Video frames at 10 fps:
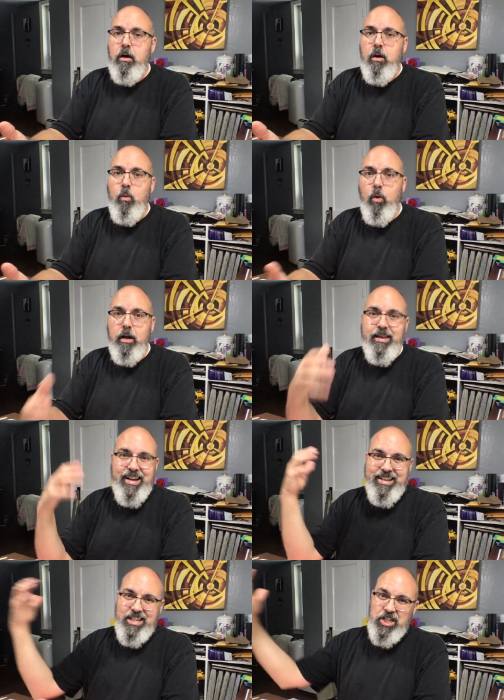One
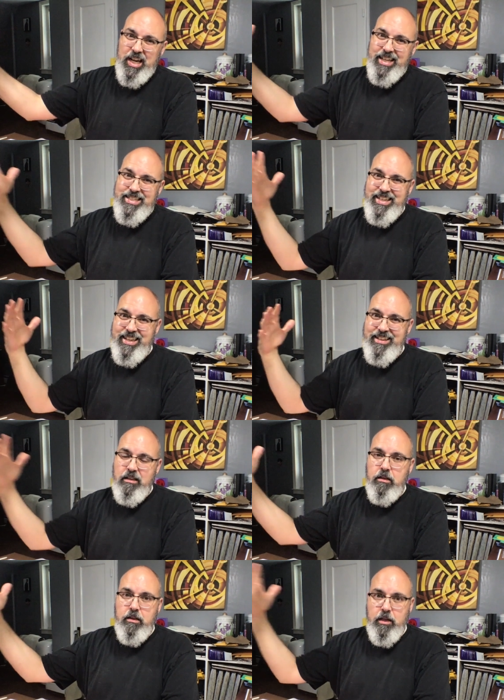kind of shines in
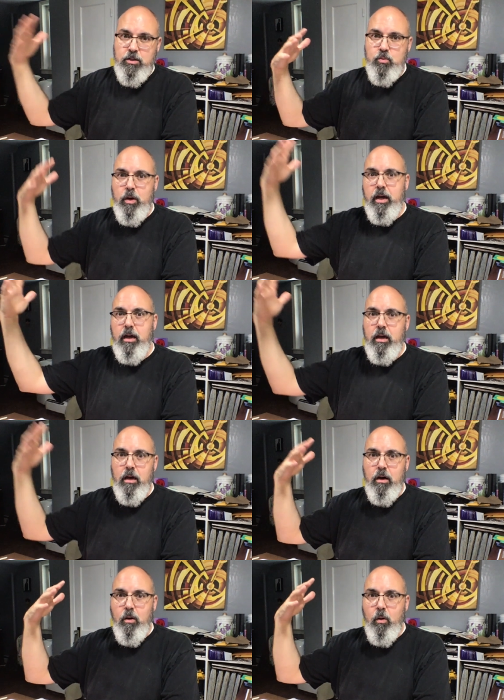this way
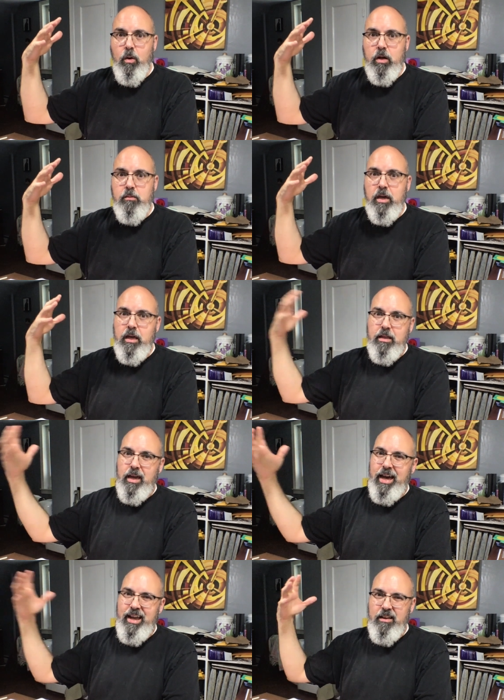on me and the
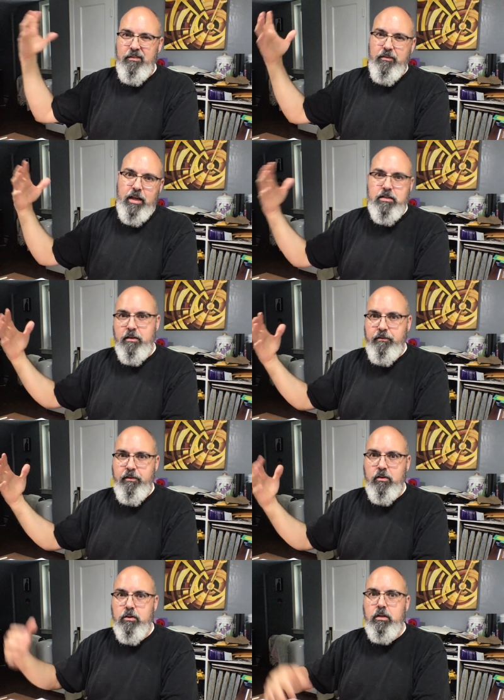kind of that's the
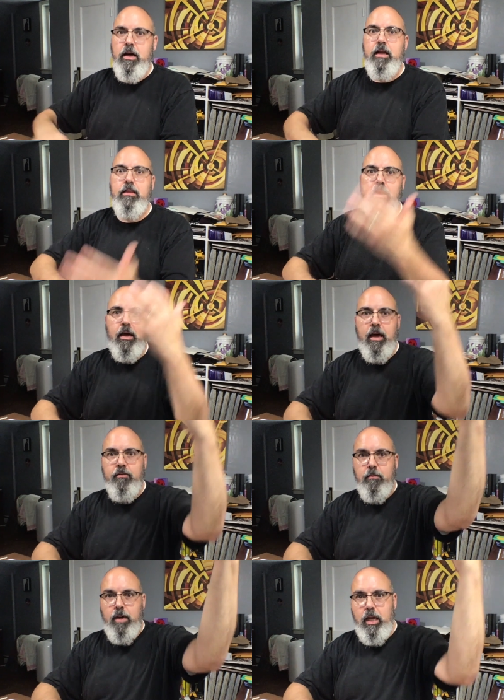filler light and then I have
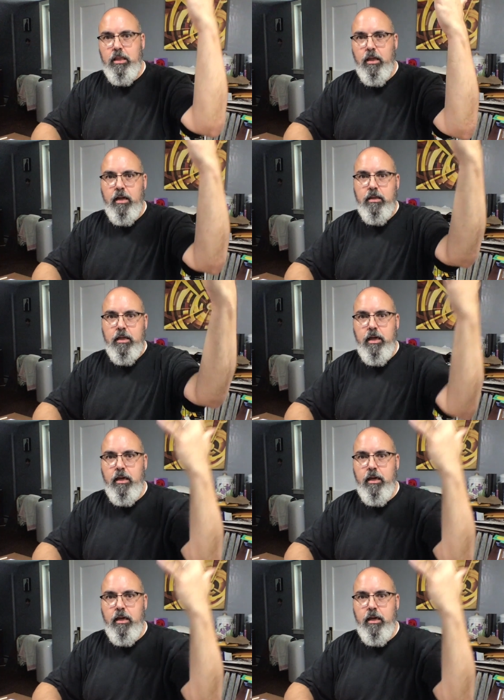the main light the key